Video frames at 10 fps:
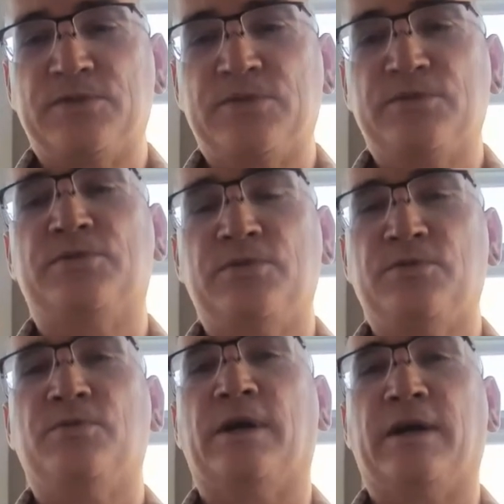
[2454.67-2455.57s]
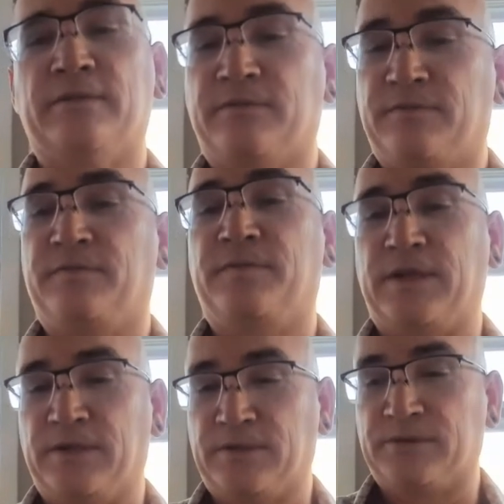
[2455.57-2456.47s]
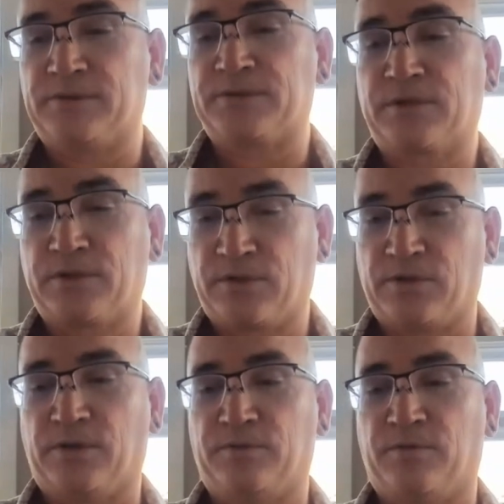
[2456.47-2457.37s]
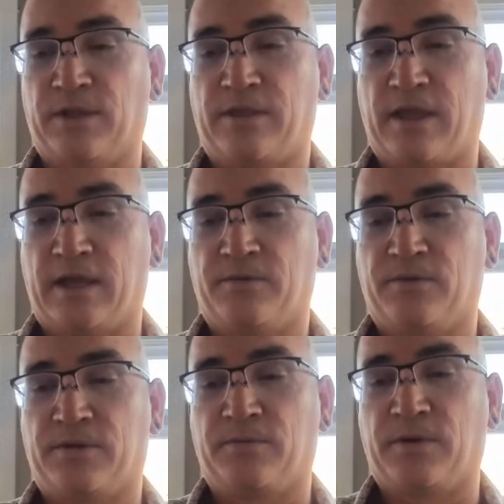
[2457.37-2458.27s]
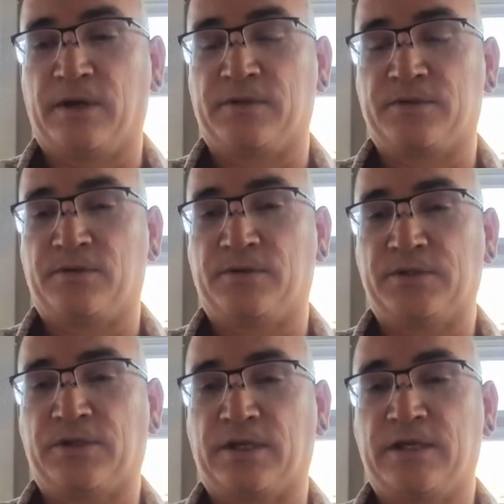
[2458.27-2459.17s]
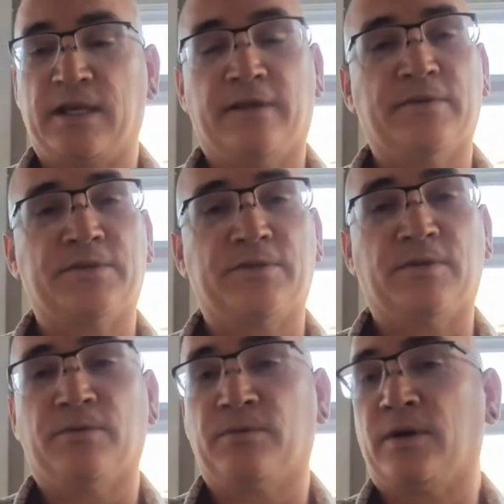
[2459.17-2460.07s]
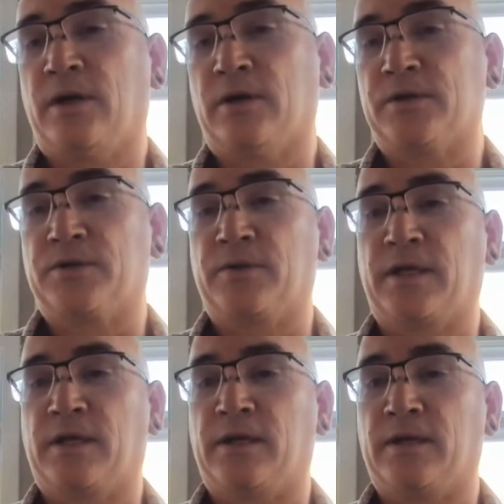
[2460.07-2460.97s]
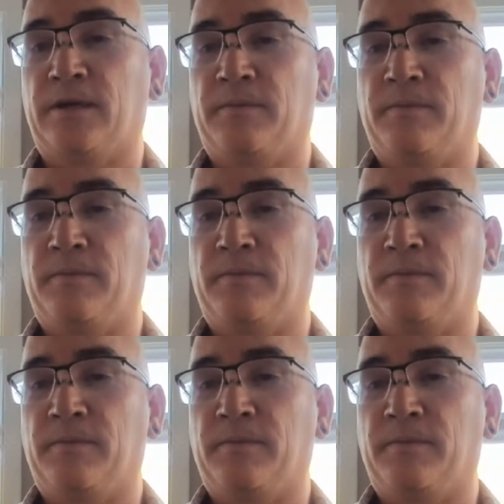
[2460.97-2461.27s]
do what feels good with that with wearing the tools you can never do it wrong or do any harm